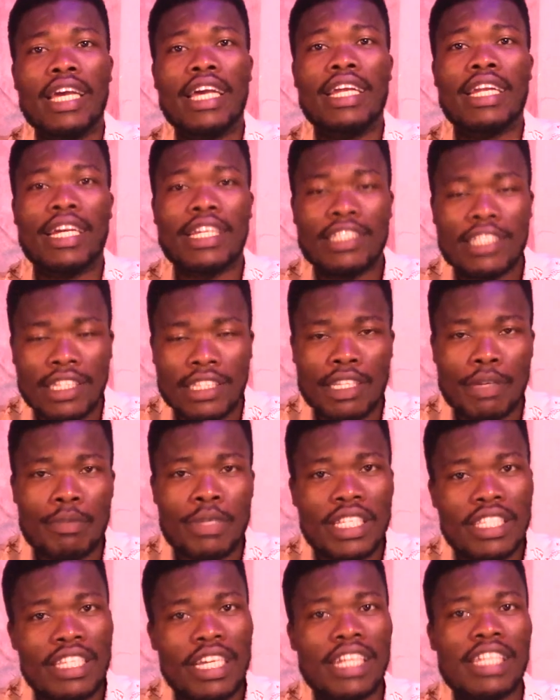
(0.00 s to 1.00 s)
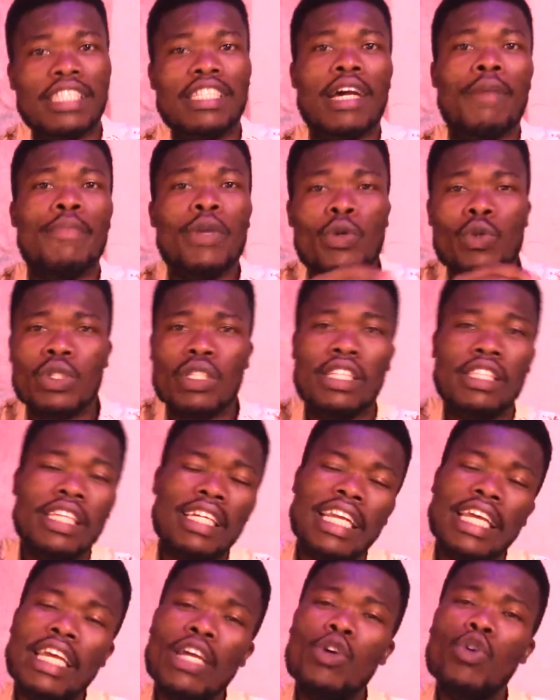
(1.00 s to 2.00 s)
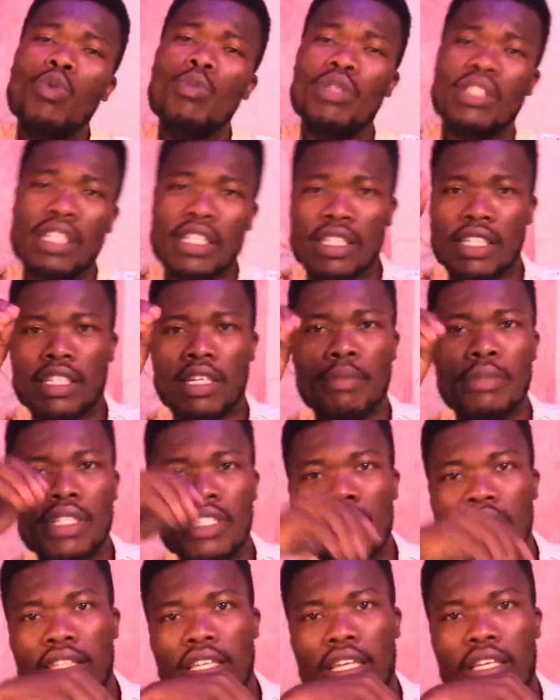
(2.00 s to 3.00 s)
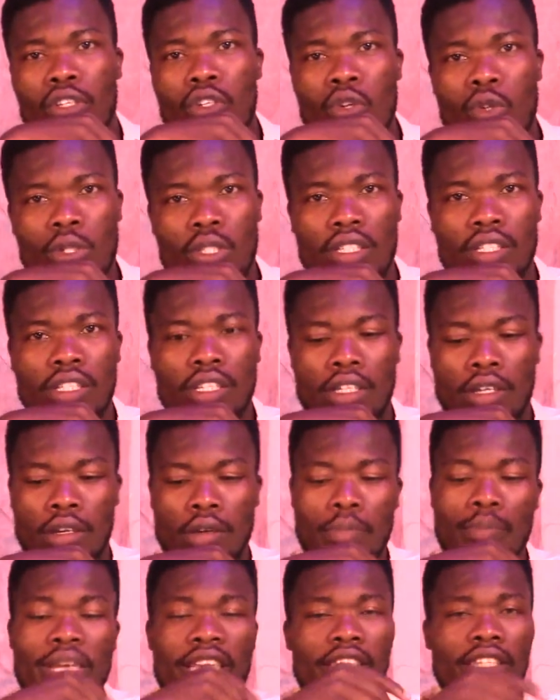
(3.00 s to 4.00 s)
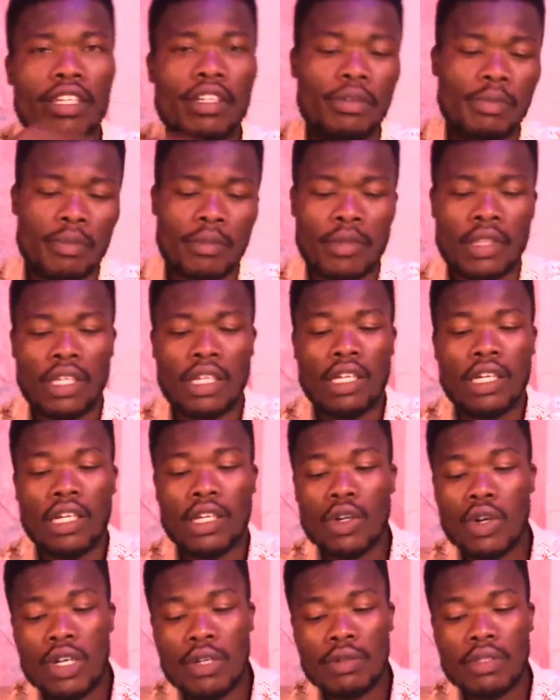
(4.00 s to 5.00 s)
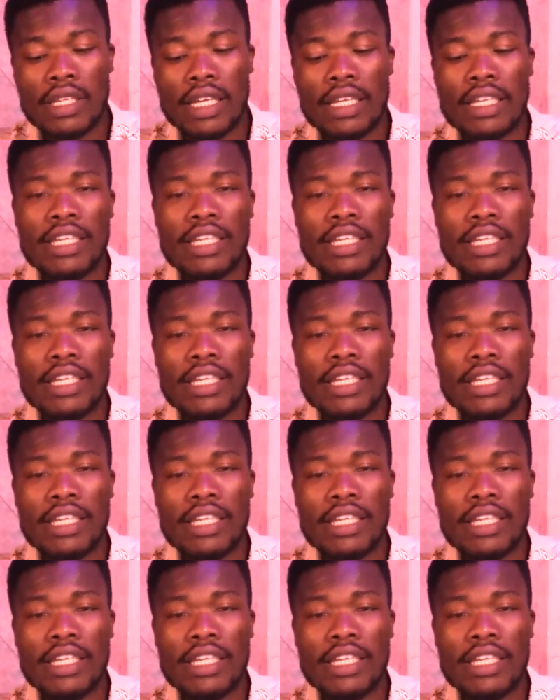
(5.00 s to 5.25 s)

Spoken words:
and a Shatta, Michy, and I said, Abeku Santana, it could be said Shatta, Michy, say, yo, Michy. No, you said